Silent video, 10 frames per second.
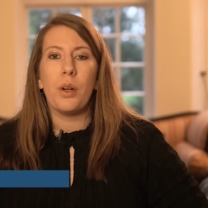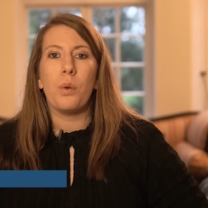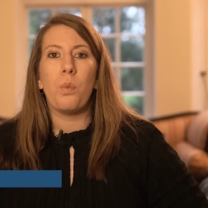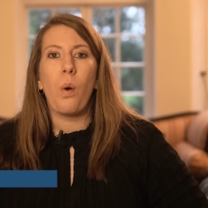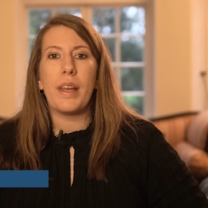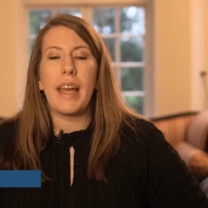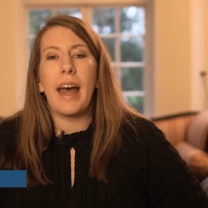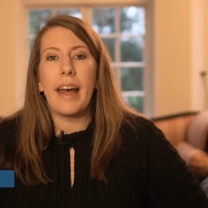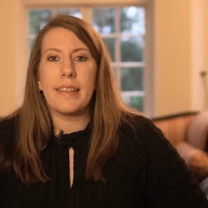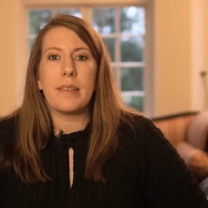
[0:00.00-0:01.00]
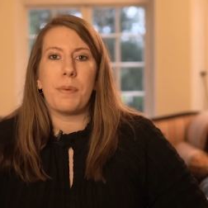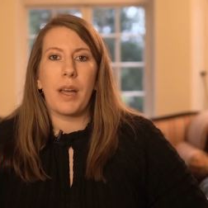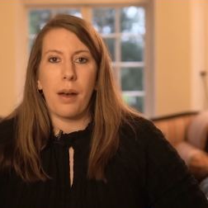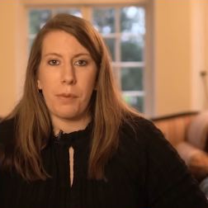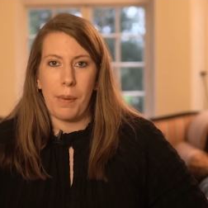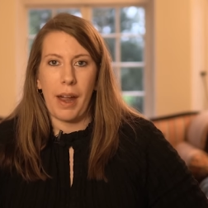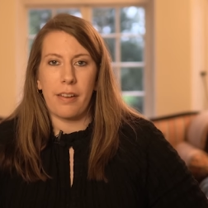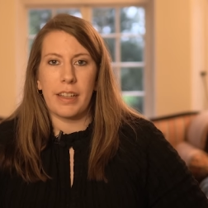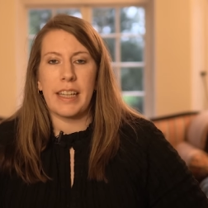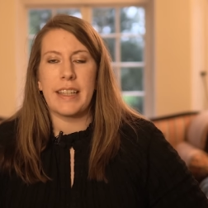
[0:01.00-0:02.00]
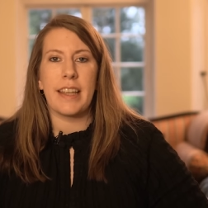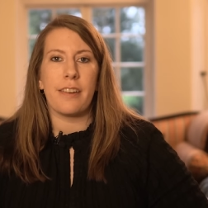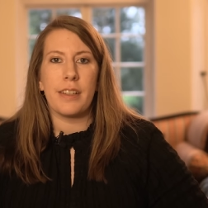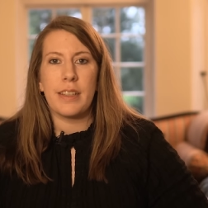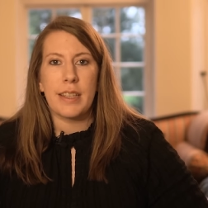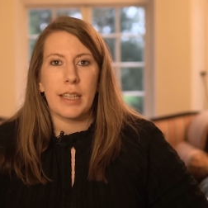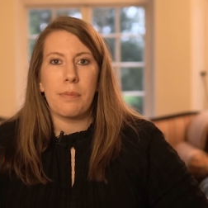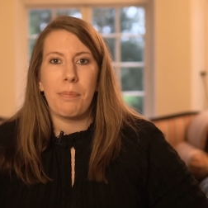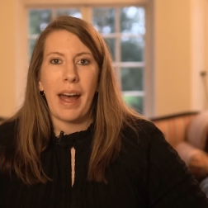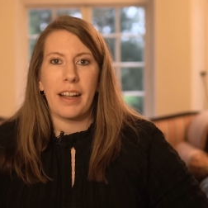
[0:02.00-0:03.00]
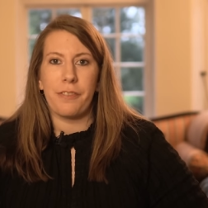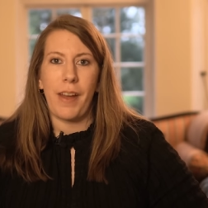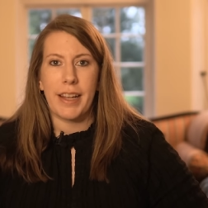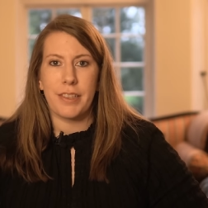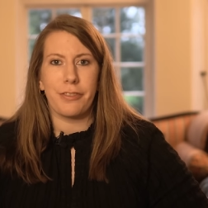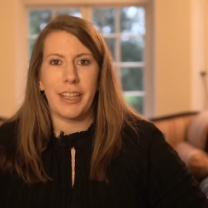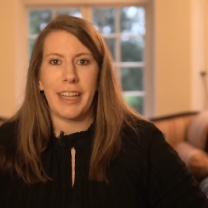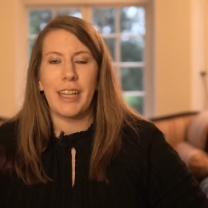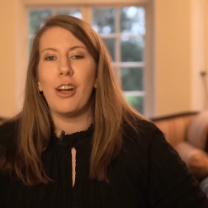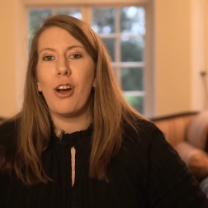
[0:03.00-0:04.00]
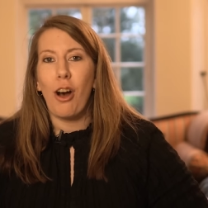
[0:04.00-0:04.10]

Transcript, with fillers: what has become apparent is there is a cabal effectively